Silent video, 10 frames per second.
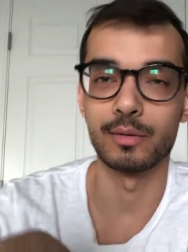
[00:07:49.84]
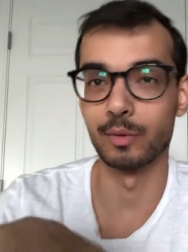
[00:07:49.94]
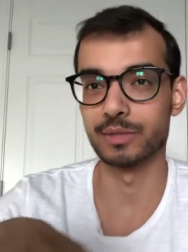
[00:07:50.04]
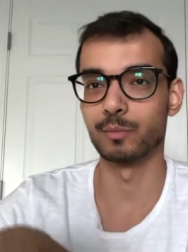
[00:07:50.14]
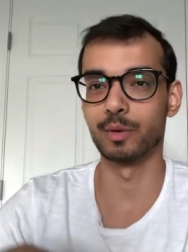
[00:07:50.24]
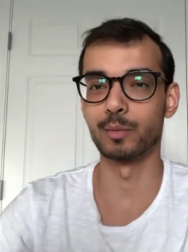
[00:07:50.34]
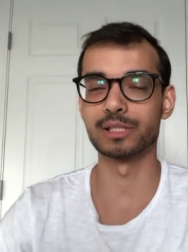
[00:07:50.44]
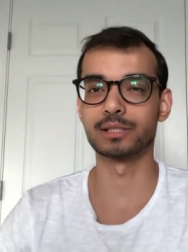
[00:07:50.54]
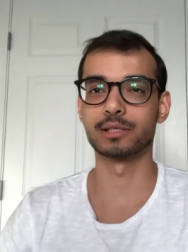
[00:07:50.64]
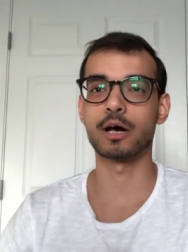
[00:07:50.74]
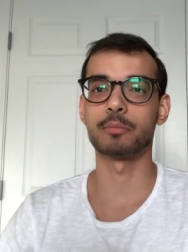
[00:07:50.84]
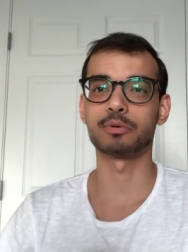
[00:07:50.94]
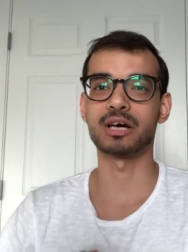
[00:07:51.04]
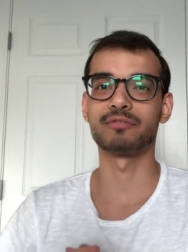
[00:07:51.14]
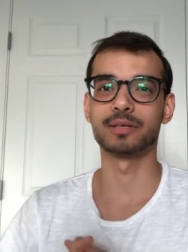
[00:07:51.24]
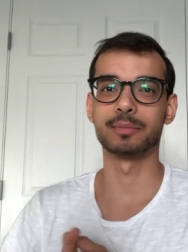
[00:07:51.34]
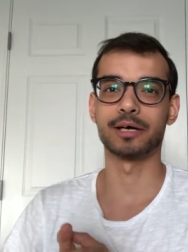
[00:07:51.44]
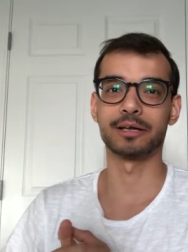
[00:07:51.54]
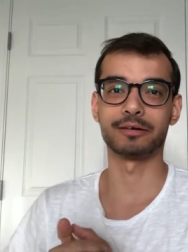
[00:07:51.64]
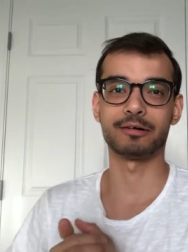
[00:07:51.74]
which is a non-profit
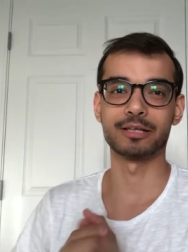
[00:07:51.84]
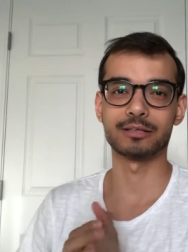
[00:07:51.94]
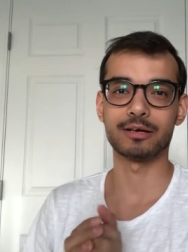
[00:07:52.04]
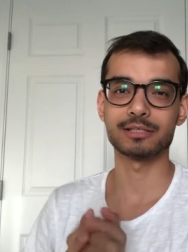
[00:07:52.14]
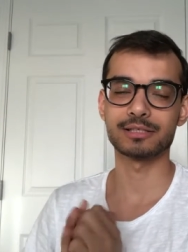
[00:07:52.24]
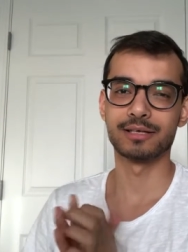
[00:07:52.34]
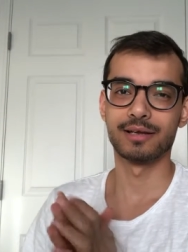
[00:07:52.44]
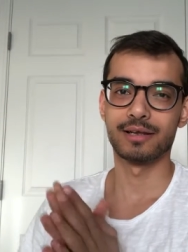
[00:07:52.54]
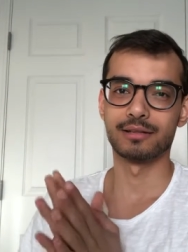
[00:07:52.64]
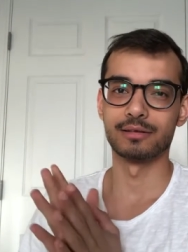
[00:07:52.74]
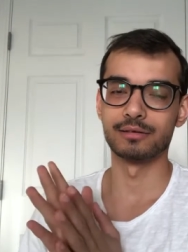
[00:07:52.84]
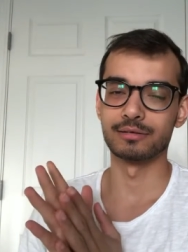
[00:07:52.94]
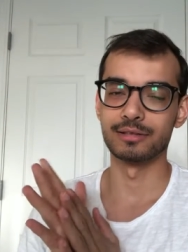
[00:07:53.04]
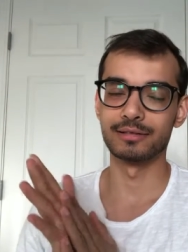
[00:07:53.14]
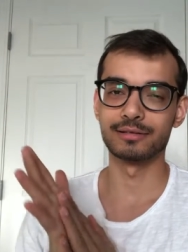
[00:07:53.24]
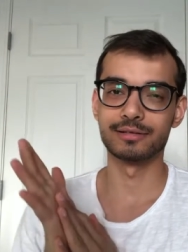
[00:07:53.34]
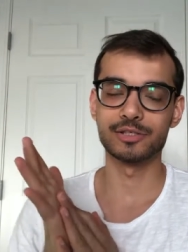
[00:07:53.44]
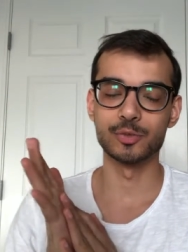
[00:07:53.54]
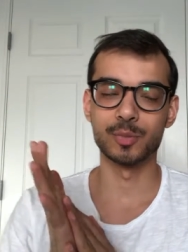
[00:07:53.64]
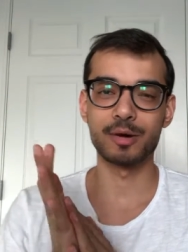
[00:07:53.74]
by Carly Kloss, the
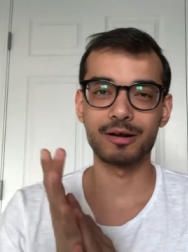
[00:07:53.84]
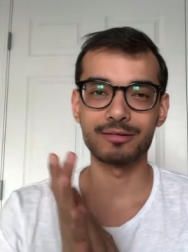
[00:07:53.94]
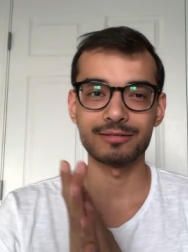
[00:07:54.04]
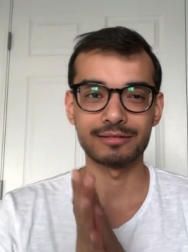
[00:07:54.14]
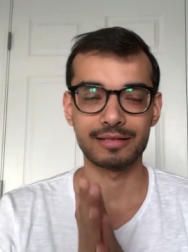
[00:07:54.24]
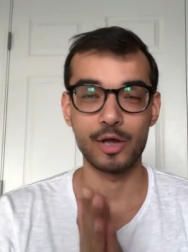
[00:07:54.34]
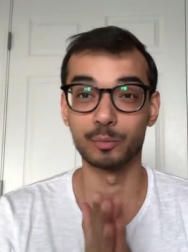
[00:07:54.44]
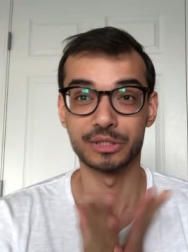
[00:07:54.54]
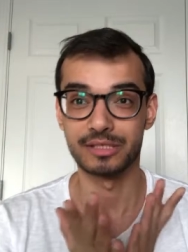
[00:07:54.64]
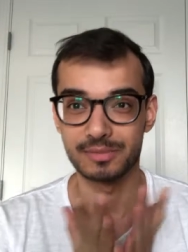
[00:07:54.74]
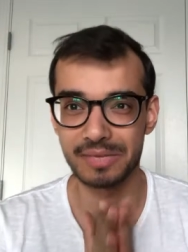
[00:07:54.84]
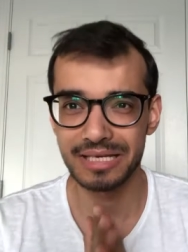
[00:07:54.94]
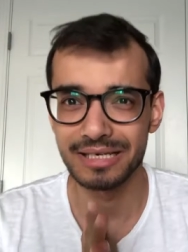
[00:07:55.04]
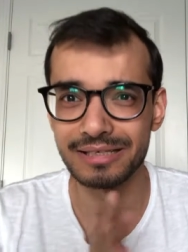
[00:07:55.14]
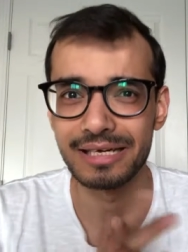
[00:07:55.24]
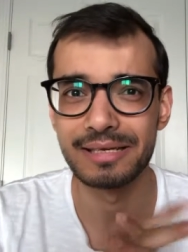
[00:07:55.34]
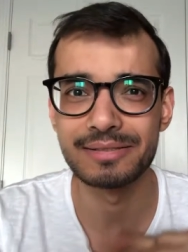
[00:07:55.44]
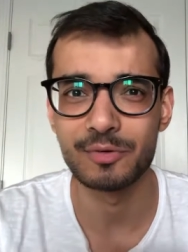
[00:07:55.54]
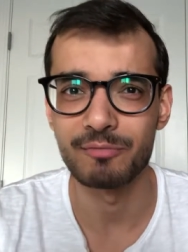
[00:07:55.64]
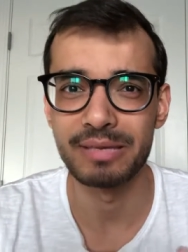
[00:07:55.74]
supermodel. I hope she doesn't mind. I
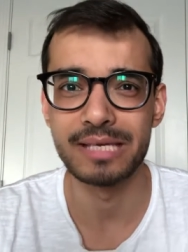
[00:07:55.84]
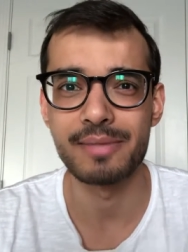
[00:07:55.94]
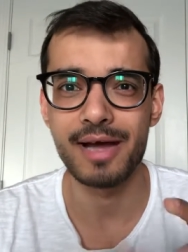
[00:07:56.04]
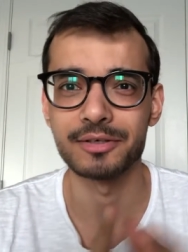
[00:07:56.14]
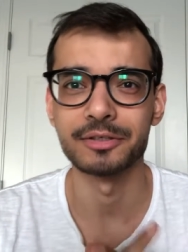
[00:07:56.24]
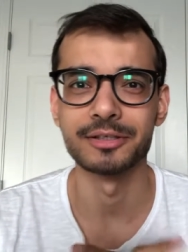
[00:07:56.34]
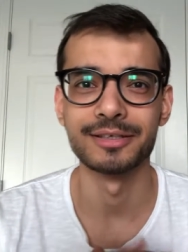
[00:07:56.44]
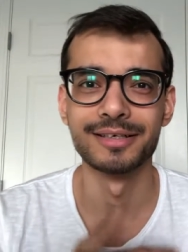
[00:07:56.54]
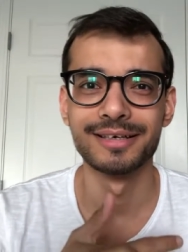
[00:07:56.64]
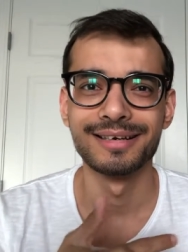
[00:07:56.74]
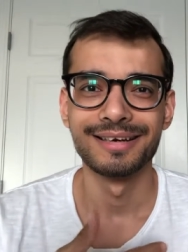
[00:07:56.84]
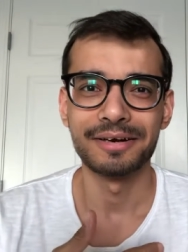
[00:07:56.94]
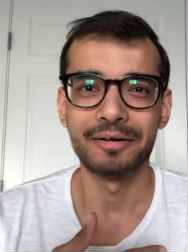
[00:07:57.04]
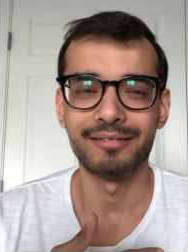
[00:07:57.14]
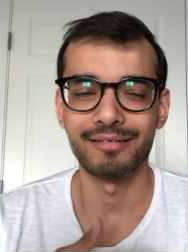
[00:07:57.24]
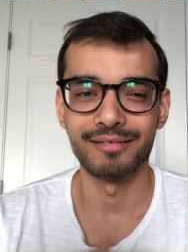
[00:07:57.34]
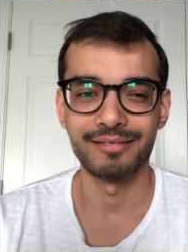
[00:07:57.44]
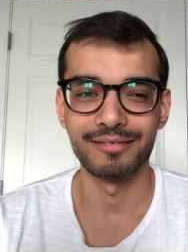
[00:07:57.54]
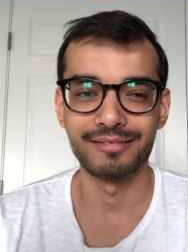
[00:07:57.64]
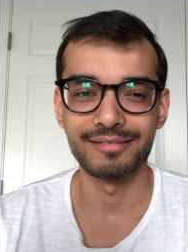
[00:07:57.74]
sort of piggybacked her
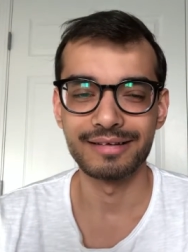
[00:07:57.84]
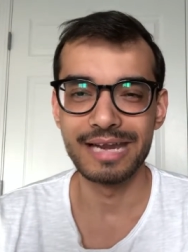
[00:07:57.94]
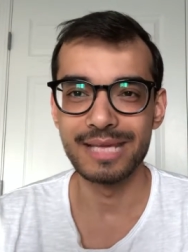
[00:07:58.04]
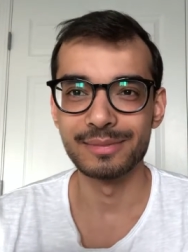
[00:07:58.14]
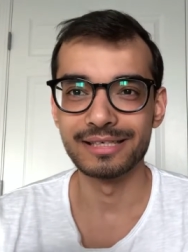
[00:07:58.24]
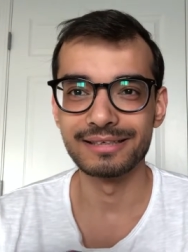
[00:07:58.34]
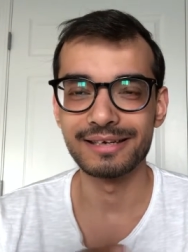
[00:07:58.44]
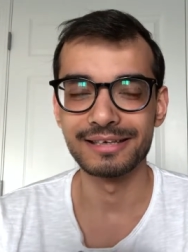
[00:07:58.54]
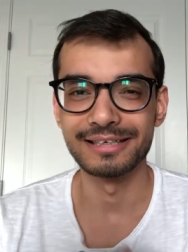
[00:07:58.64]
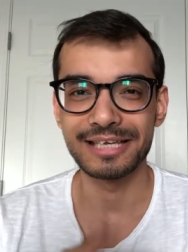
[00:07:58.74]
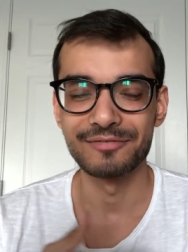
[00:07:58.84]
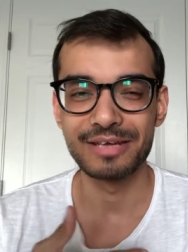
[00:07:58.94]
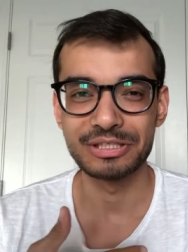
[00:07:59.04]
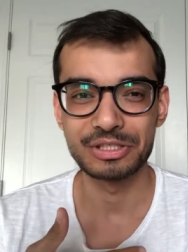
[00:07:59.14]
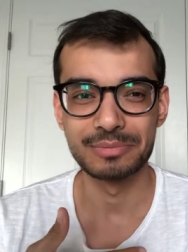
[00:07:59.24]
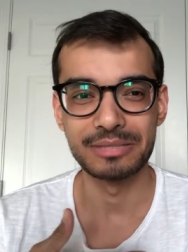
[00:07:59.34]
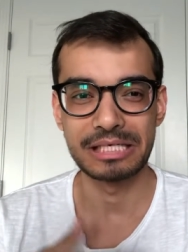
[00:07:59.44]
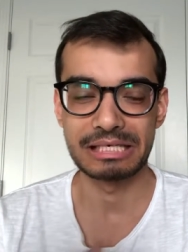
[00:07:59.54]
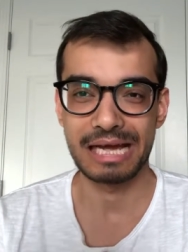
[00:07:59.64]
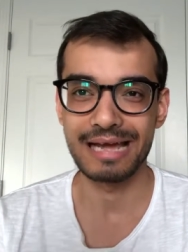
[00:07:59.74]
naming convention,
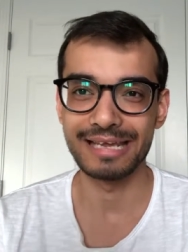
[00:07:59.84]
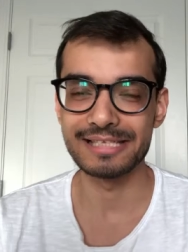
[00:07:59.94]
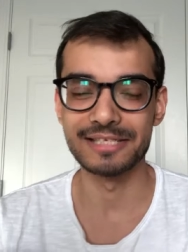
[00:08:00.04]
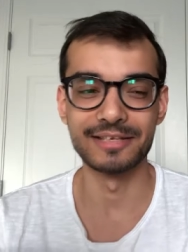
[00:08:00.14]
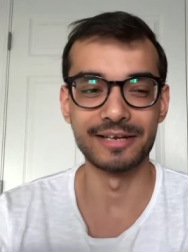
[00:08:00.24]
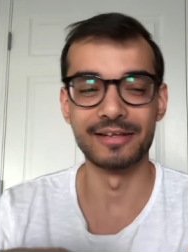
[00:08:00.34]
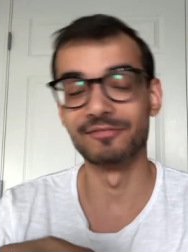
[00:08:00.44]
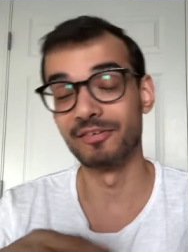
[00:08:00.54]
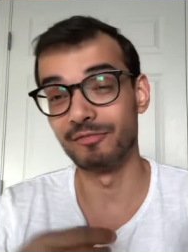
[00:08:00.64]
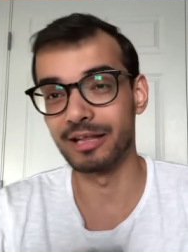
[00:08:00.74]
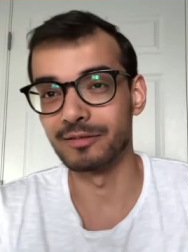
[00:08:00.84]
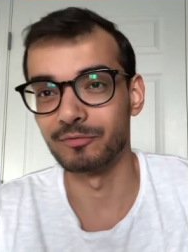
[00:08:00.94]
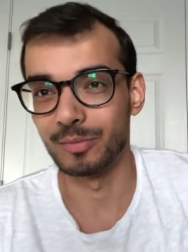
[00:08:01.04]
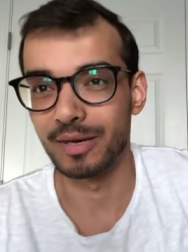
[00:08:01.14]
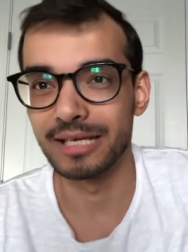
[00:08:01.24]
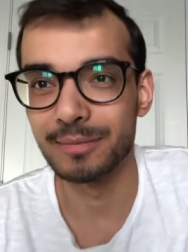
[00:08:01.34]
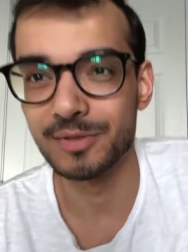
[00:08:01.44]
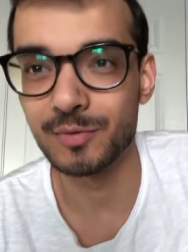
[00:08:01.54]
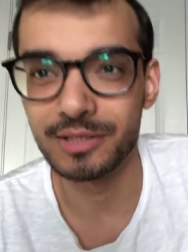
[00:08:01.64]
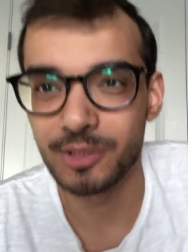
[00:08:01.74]
but I guess it fit well with my name
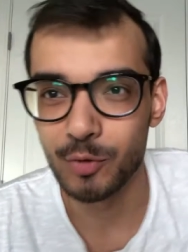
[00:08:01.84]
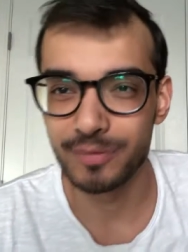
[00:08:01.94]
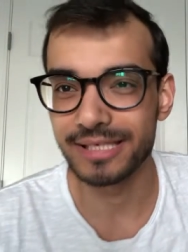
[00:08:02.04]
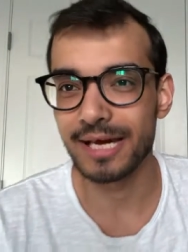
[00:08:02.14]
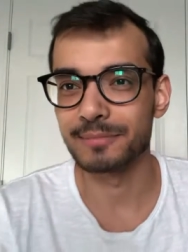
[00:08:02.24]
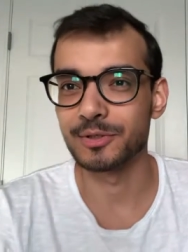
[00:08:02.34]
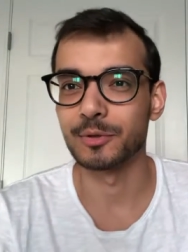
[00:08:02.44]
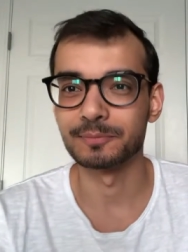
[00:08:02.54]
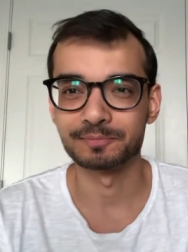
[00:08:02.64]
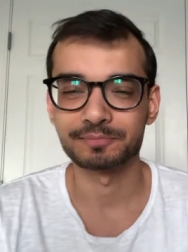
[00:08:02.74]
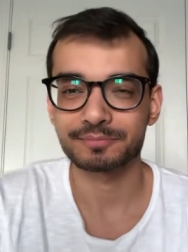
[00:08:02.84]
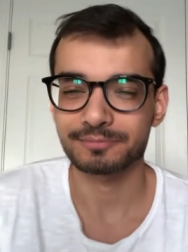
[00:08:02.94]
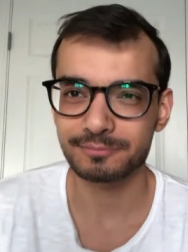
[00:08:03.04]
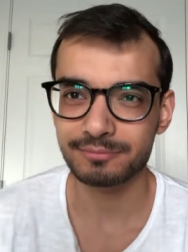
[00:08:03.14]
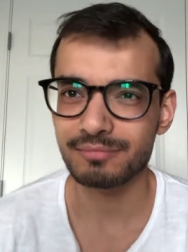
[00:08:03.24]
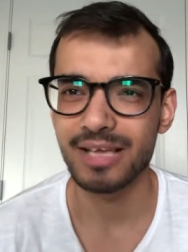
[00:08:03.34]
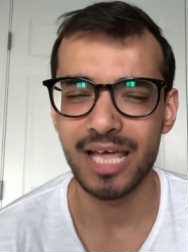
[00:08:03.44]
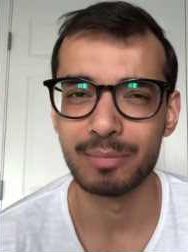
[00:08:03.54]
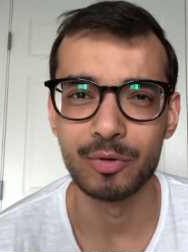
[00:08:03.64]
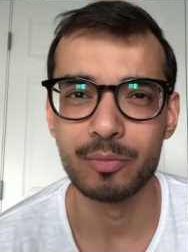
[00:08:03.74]
as well, Code with Kaps. So,
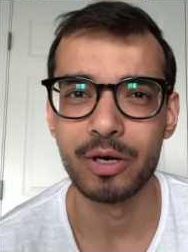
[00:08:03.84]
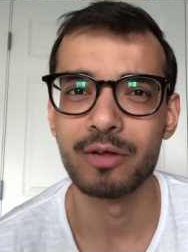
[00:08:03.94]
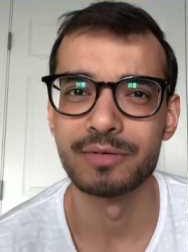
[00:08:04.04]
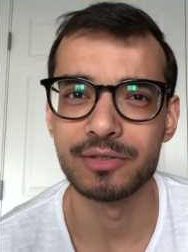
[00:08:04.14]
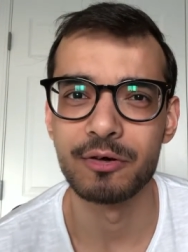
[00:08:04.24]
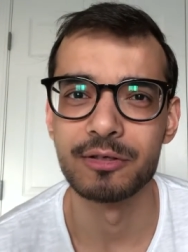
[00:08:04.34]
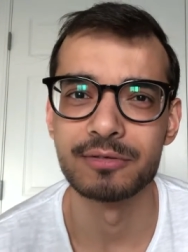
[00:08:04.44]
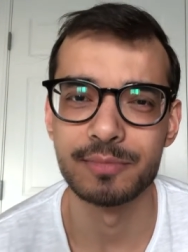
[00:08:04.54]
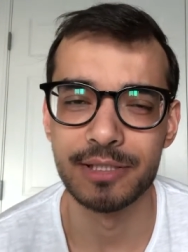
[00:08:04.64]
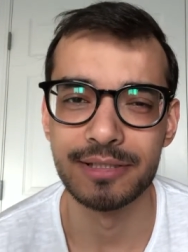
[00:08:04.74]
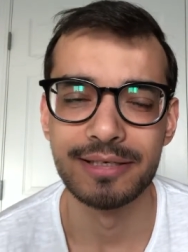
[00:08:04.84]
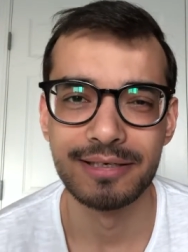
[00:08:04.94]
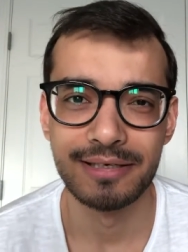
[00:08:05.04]
and my roommate always calls me